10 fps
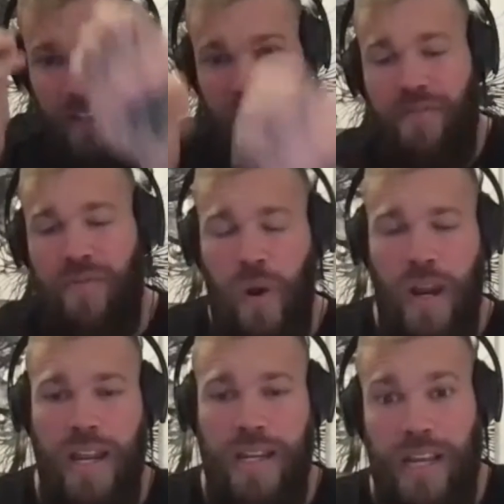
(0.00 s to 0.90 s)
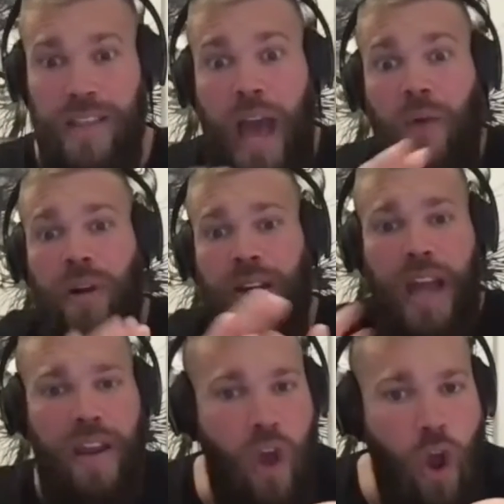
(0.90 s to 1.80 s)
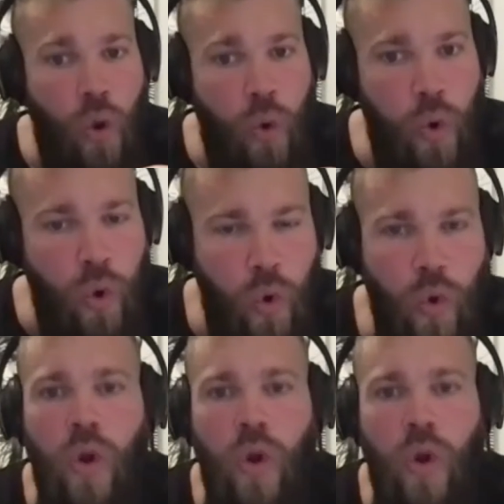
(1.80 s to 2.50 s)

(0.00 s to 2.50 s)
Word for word: in for it until that one kind of,